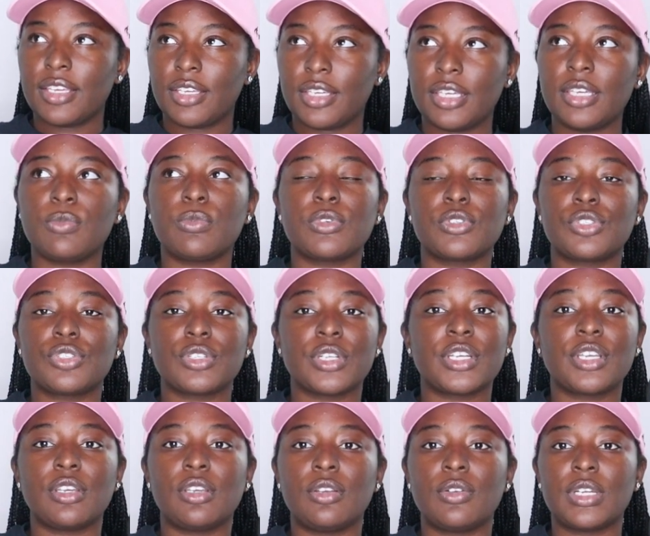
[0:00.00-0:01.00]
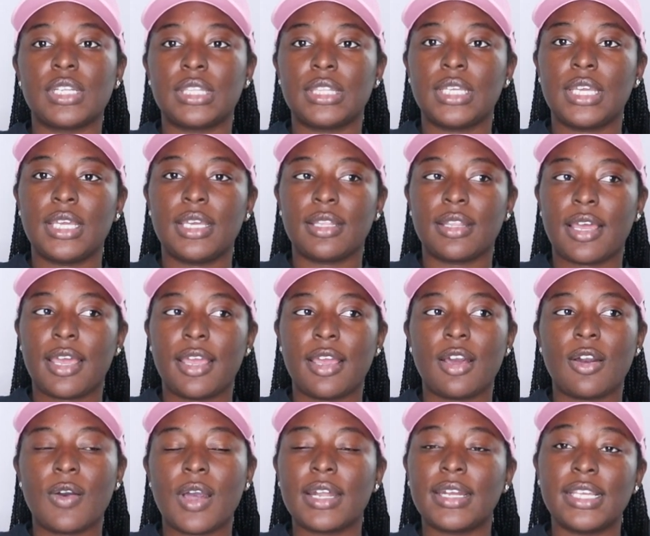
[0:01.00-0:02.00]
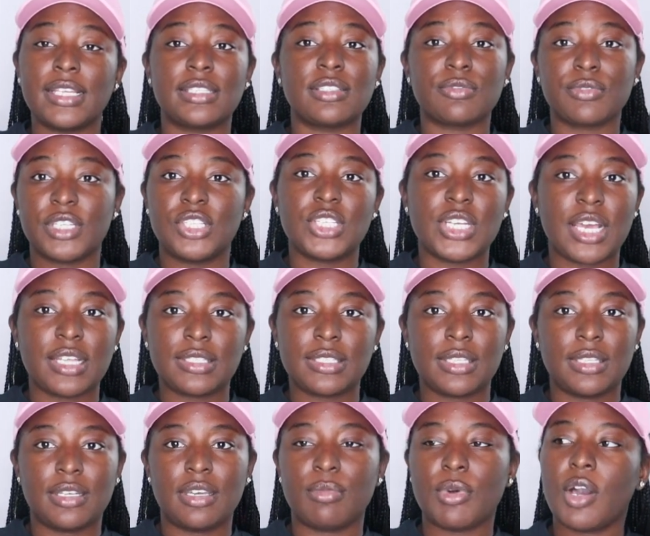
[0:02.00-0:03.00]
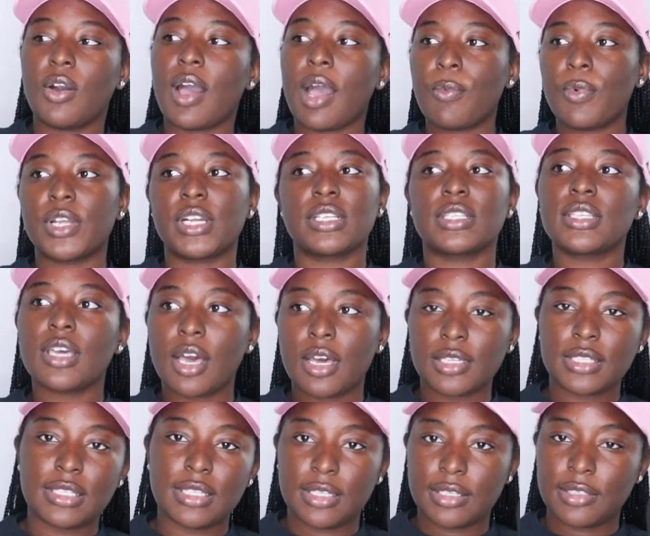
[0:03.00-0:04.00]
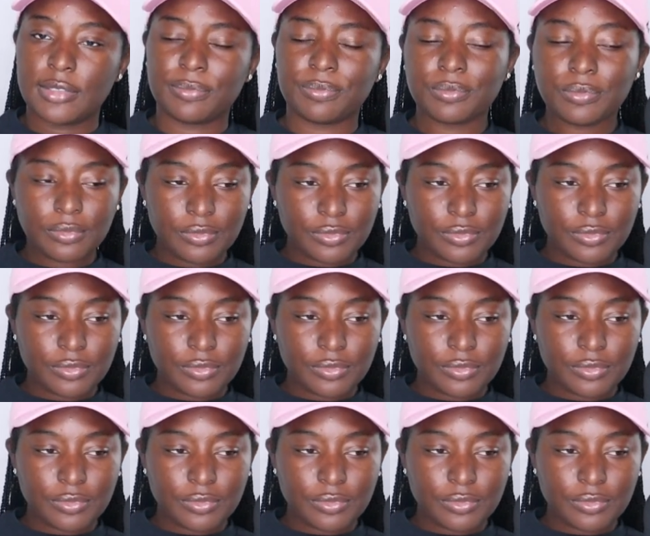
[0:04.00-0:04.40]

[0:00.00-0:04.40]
it will trigger you to think like, oh, I need to reach out to them. Oh, I want to talk to them.